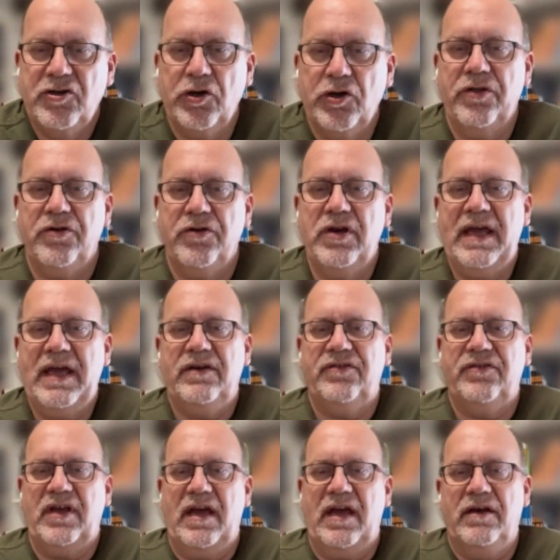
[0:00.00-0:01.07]
Jonathan
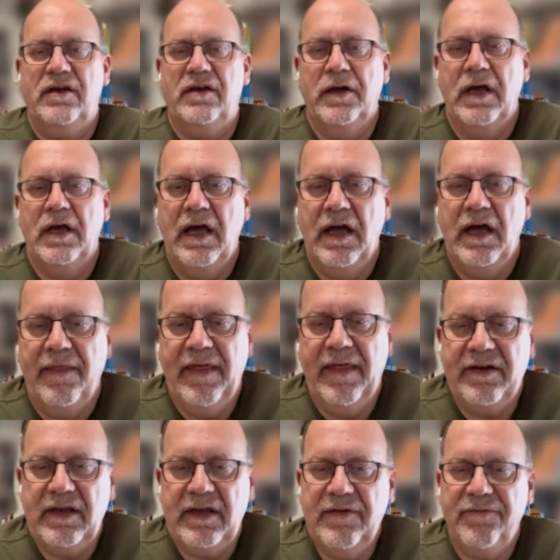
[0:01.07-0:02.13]
Haidt said
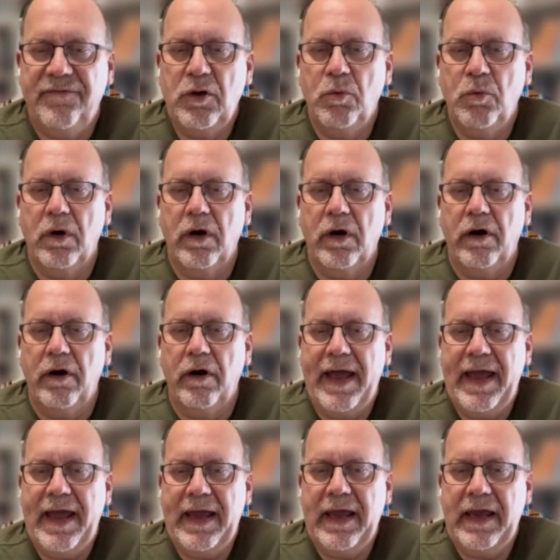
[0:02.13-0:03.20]
that if you
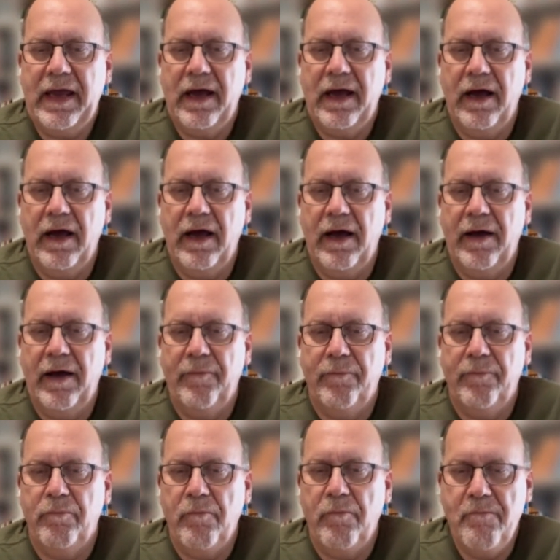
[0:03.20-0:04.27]
were a uh,
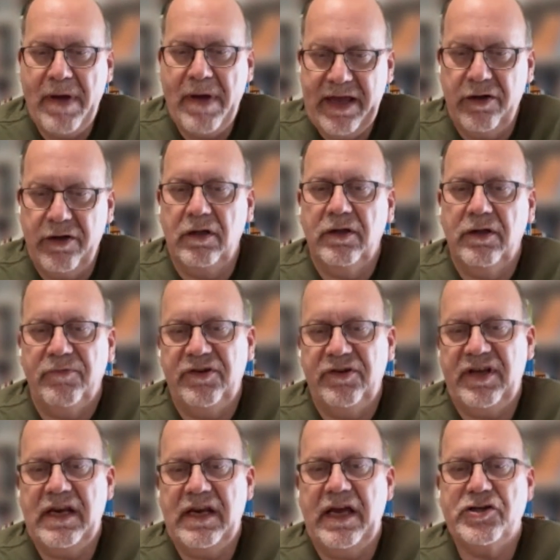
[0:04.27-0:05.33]
male
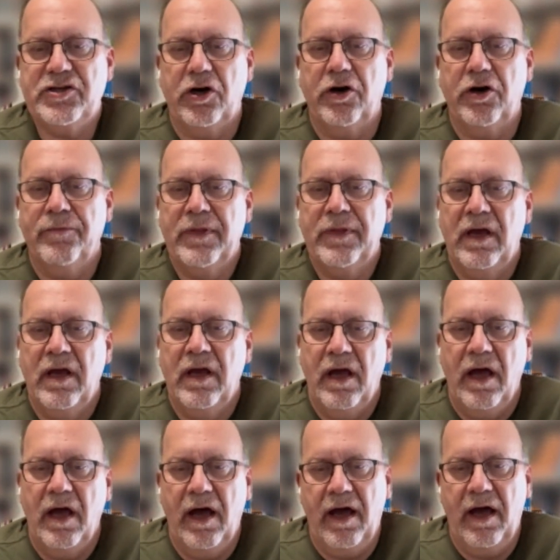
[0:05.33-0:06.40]
teenager
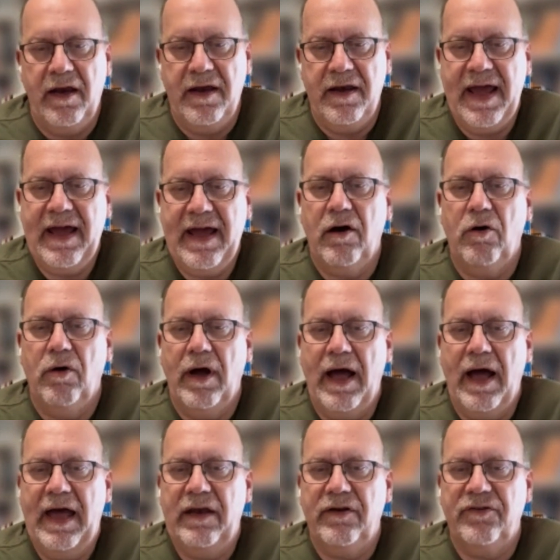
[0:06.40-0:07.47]
uh,
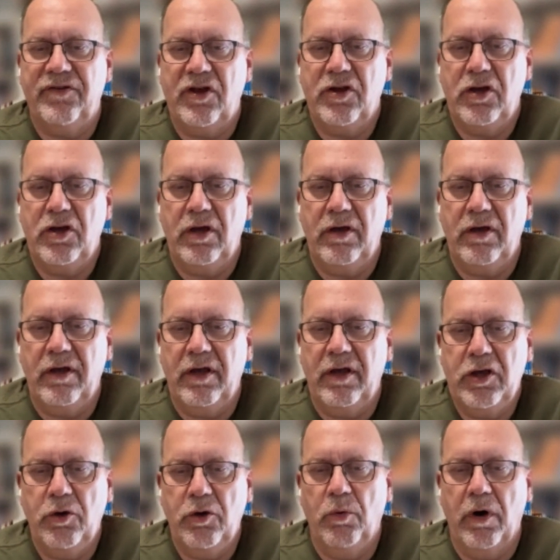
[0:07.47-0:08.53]
now, and
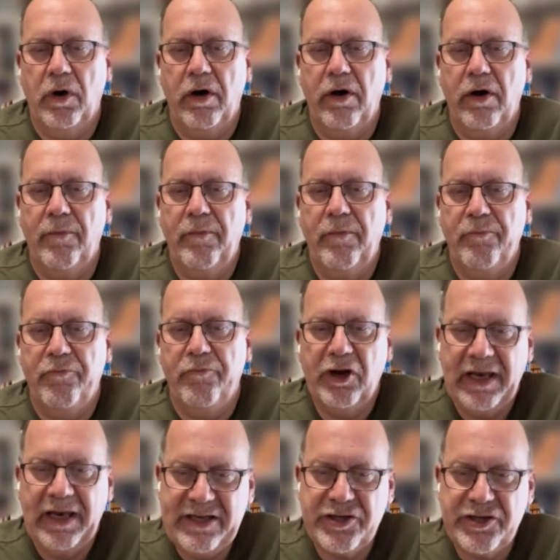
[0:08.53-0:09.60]
you were
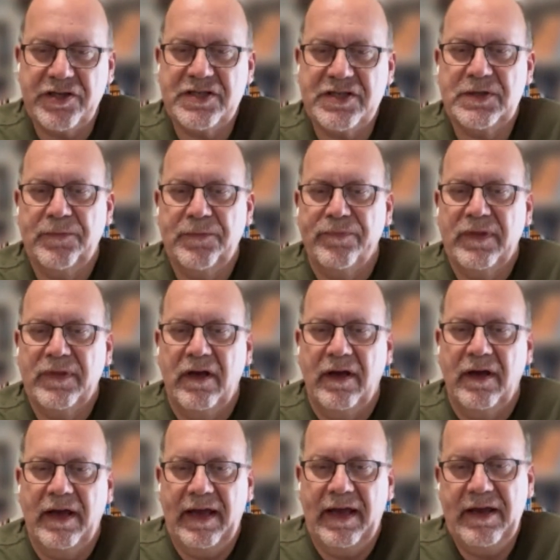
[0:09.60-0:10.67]
religious,
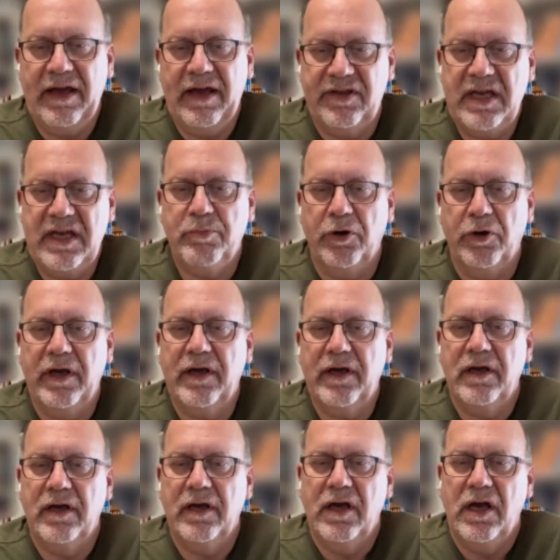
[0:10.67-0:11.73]
he, as he put
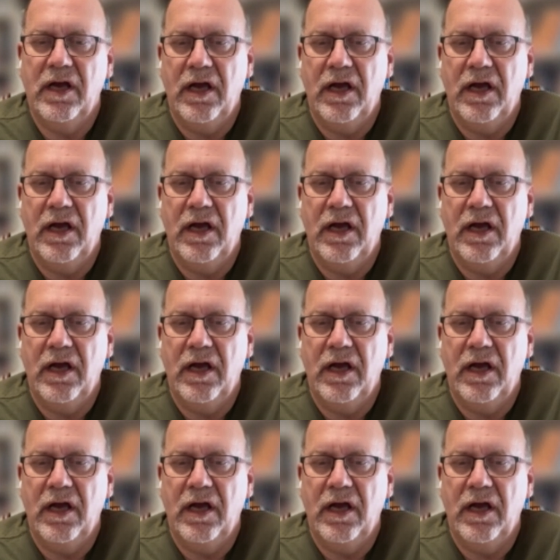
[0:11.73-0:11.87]
it,